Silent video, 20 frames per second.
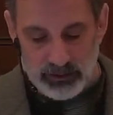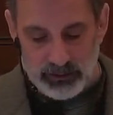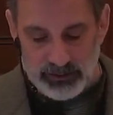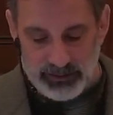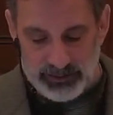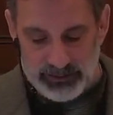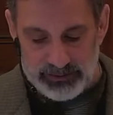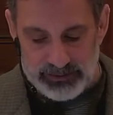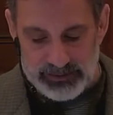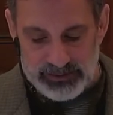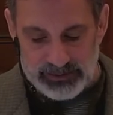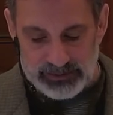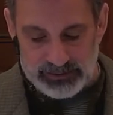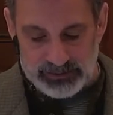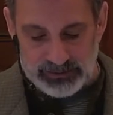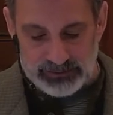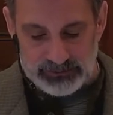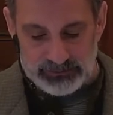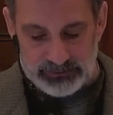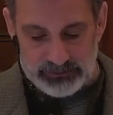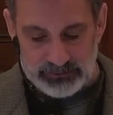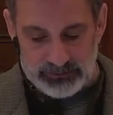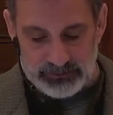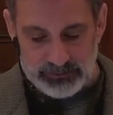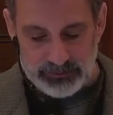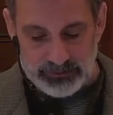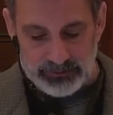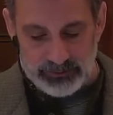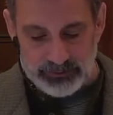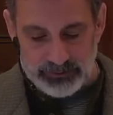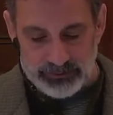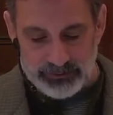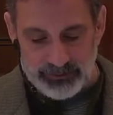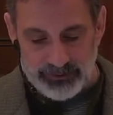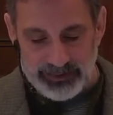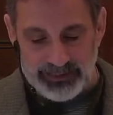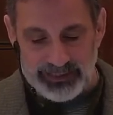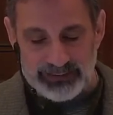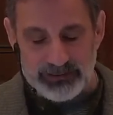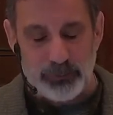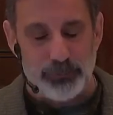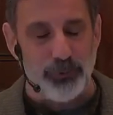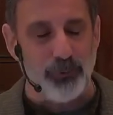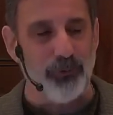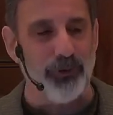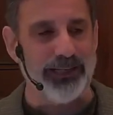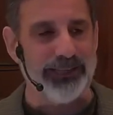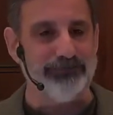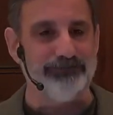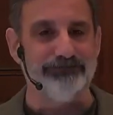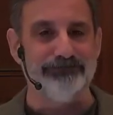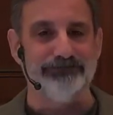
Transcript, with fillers: and uh, they get the point.